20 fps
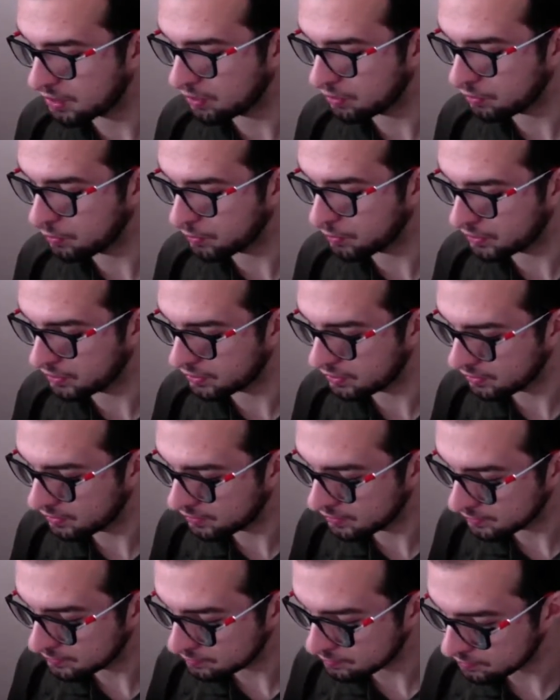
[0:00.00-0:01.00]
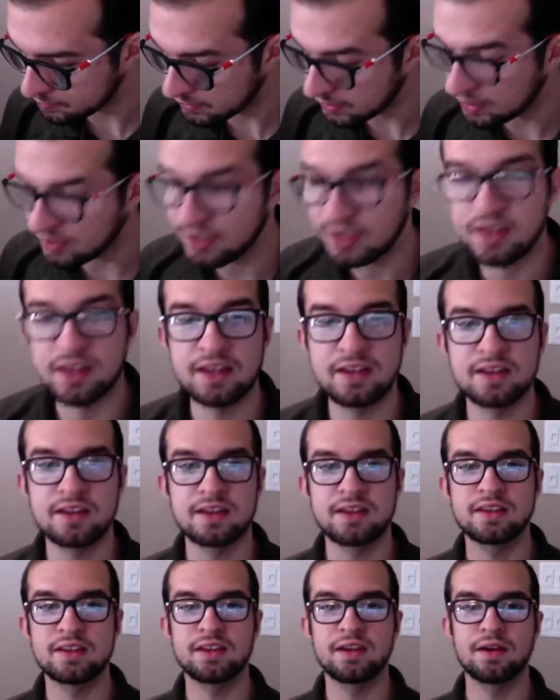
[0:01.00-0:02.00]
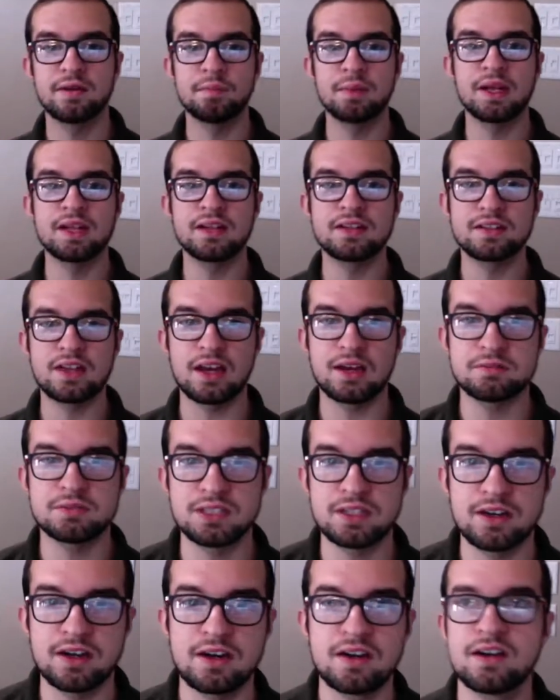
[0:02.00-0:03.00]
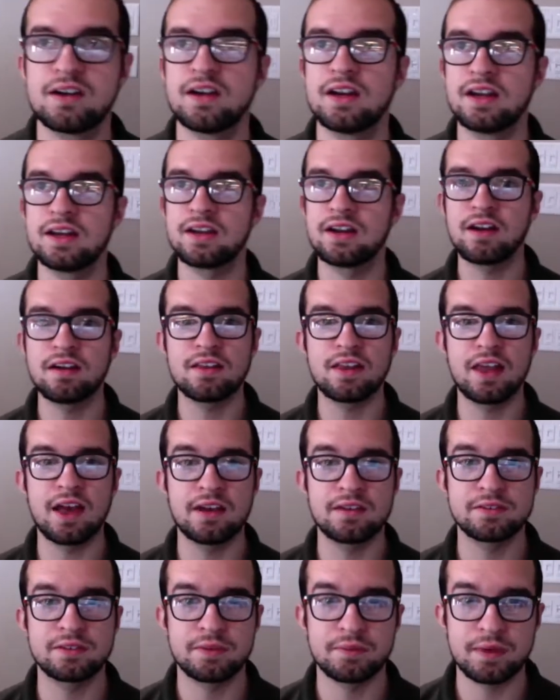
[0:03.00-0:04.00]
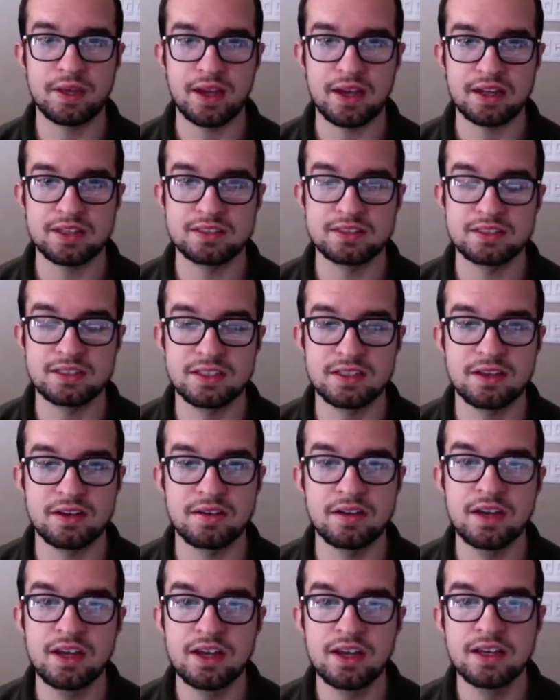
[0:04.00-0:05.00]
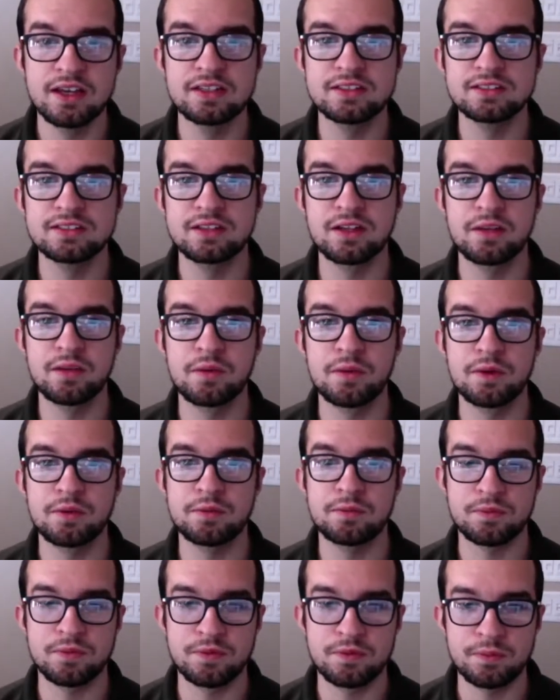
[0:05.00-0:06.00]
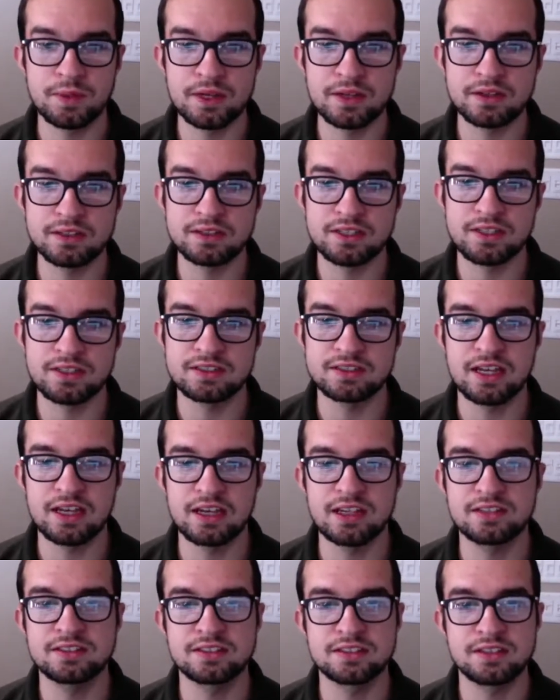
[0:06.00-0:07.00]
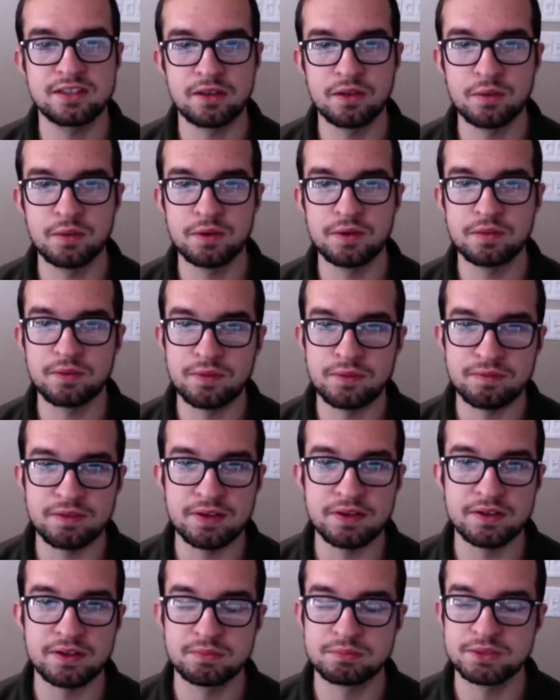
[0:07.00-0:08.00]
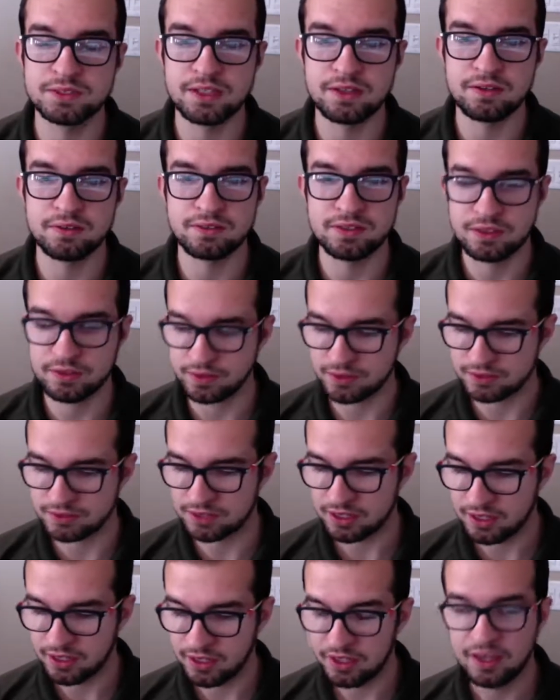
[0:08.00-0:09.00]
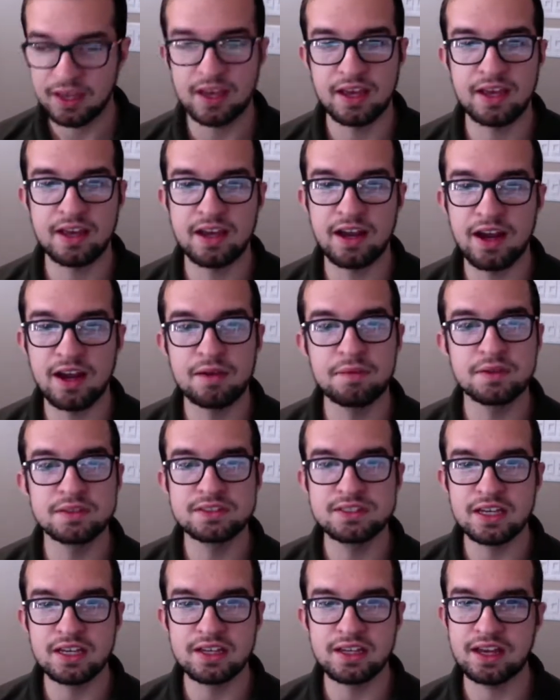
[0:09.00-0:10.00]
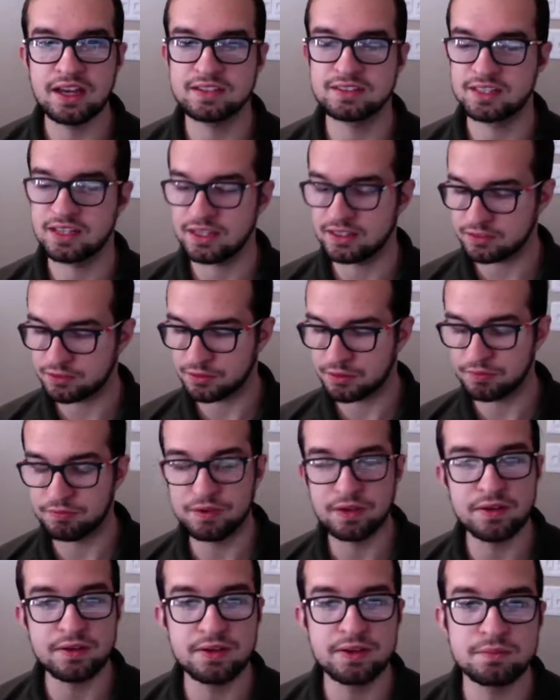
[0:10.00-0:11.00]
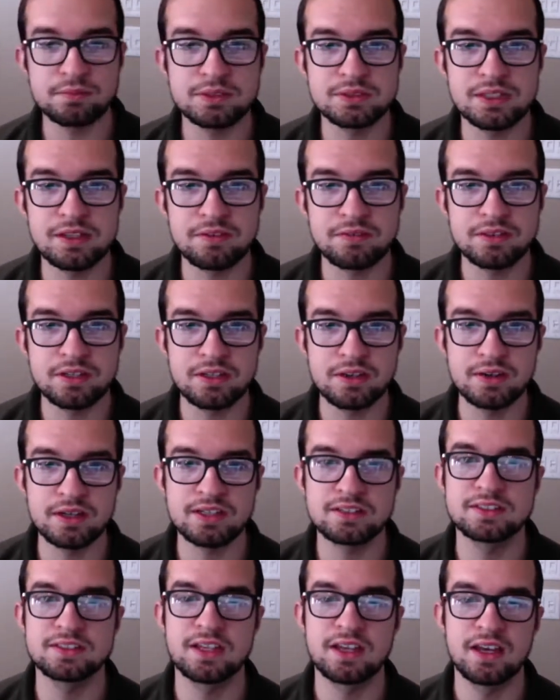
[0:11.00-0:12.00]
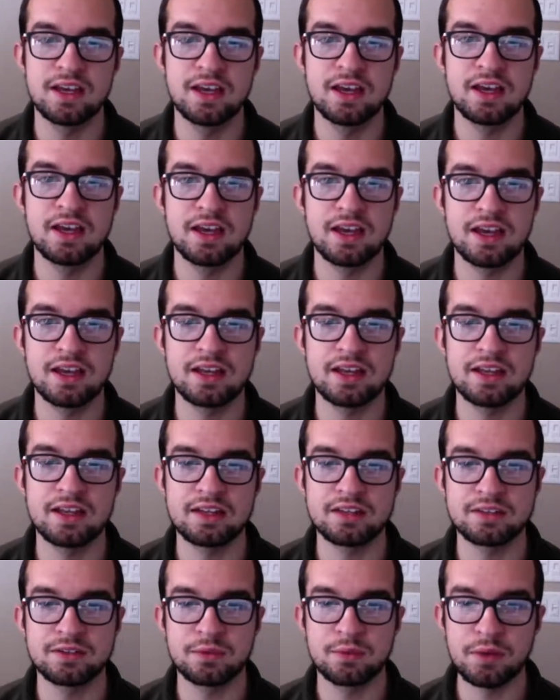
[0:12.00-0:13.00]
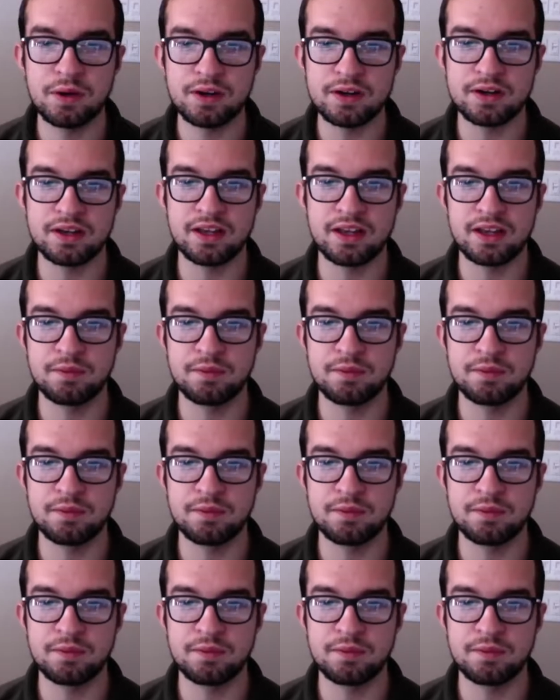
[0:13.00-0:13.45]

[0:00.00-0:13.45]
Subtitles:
Lord." And, you know, many times in our lives, we ask, you know, is the Lord real to us? Has the Lord revealed himself to us? And I would say, yes, he has revealed himself to us in his word.